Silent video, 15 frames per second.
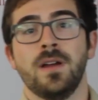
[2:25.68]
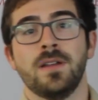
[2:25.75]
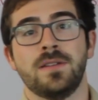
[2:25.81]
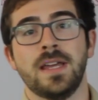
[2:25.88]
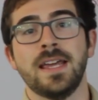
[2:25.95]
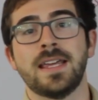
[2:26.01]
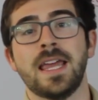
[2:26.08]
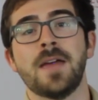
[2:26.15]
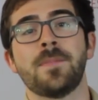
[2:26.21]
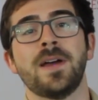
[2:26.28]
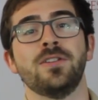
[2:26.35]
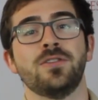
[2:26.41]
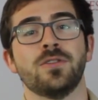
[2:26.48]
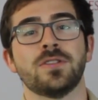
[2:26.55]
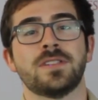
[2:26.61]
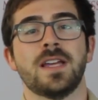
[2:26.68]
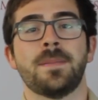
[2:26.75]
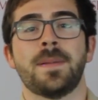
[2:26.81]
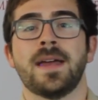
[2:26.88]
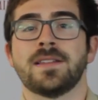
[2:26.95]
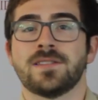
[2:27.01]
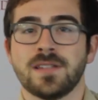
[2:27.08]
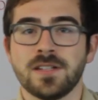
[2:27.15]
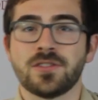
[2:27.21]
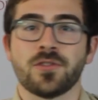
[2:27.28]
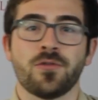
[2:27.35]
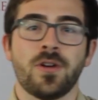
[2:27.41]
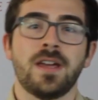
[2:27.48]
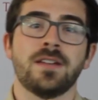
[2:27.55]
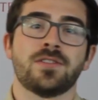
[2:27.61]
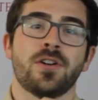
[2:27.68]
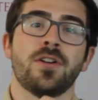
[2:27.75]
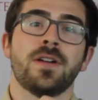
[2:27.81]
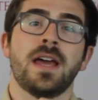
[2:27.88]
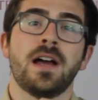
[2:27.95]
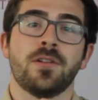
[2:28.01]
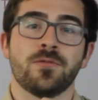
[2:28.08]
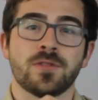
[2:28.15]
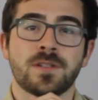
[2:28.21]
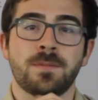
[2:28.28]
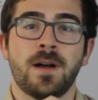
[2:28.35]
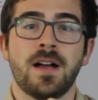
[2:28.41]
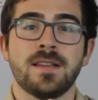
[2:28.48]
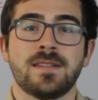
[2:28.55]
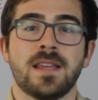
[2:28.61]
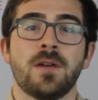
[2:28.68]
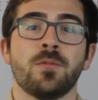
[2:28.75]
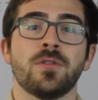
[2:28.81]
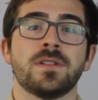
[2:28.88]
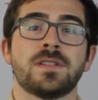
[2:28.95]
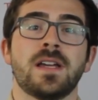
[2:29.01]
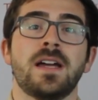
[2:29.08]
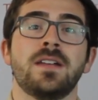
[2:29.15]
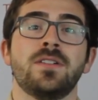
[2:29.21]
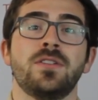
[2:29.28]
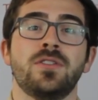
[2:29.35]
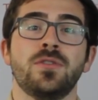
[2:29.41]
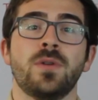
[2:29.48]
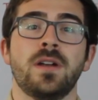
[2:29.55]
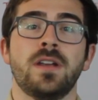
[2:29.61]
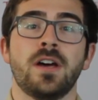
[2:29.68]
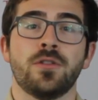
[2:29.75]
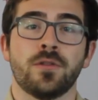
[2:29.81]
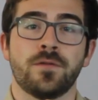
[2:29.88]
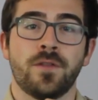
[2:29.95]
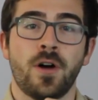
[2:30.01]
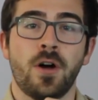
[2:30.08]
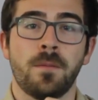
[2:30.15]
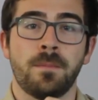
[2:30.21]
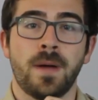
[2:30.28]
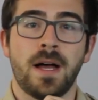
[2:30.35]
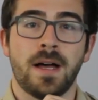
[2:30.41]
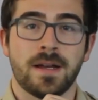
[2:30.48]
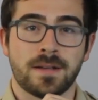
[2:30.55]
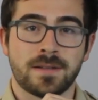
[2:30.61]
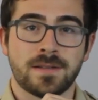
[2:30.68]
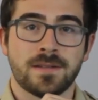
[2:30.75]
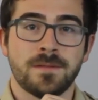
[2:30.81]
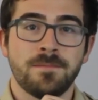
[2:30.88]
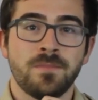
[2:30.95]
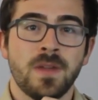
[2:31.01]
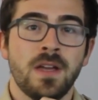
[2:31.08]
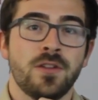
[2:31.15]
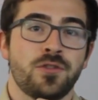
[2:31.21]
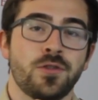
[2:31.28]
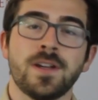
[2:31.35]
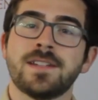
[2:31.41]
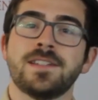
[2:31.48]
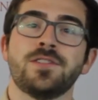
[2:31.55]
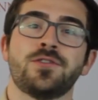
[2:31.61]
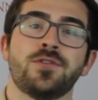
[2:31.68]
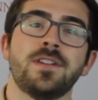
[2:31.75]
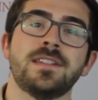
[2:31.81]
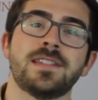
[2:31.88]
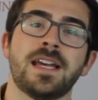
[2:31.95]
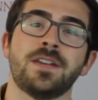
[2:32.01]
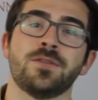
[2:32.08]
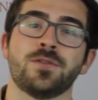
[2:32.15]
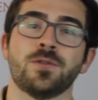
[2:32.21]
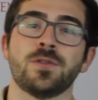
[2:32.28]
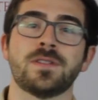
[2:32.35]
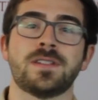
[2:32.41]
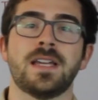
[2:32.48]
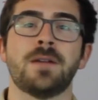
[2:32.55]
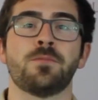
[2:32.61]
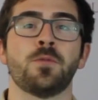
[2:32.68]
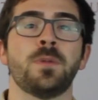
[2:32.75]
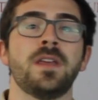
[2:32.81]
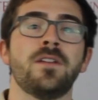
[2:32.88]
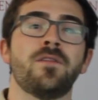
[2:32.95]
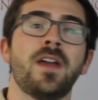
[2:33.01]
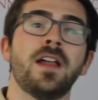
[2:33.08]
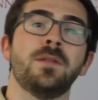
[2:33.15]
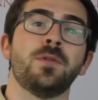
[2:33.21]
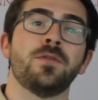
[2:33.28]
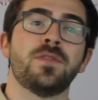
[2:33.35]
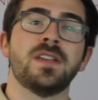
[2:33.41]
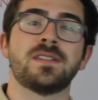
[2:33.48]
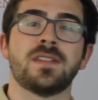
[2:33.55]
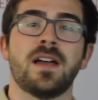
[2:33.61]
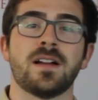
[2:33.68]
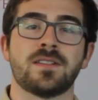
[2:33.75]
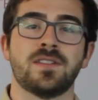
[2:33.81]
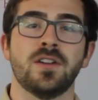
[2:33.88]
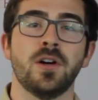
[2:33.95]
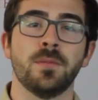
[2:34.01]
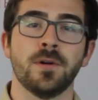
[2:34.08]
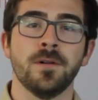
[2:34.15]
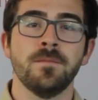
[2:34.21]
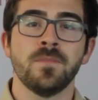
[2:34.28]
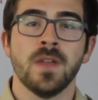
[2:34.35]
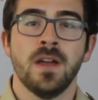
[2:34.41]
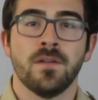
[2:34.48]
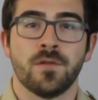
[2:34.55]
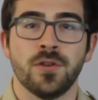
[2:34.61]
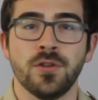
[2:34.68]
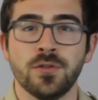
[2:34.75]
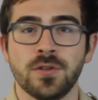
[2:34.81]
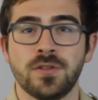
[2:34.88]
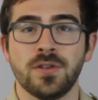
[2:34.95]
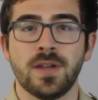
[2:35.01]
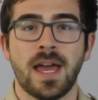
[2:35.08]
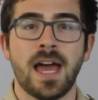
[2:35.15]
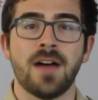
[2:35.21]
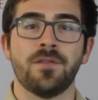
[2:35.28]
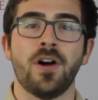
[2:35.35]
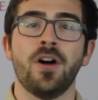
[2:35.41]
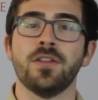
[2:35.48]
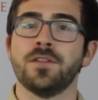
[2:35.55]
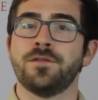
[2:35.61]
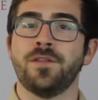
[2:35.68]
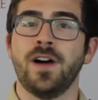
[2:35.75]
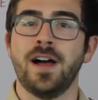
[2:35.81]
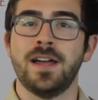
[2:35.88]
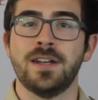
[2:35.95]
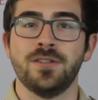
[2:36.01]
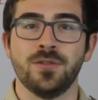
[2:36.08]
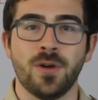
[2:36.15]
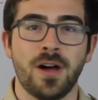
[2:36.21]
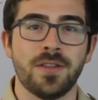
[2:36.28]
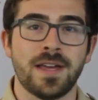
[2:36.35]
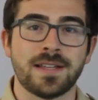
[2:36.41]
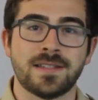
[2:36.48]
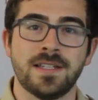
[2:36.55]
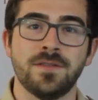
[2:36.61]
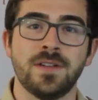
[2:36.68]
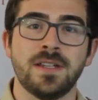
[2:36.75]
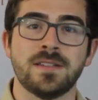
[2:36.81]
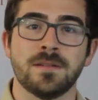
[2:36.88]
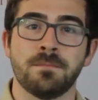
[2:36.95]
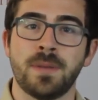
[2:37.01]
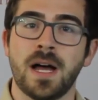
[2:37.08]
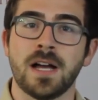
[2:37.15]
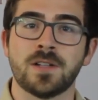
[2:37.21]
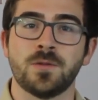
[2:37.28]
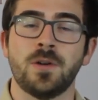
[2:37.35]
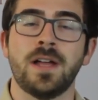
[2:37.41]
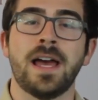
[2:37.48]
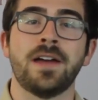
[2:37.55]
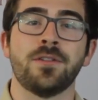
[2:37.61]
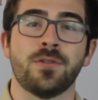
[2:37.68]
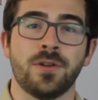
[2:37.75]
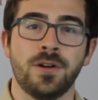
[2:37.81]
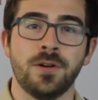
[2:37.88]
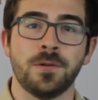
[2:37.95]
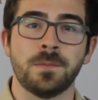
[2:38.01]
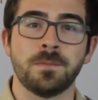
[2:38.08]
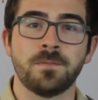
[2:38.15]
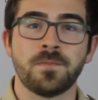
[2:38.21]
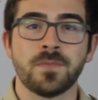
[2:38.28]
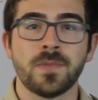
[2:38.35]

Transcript: Day Camp at Your Doorstep had such a great turnout and response that we're deciding to do another fall box. Tricks and treats at your doorstep will be available this October for you to have all the fun and do all the activities of Boxwell at your home.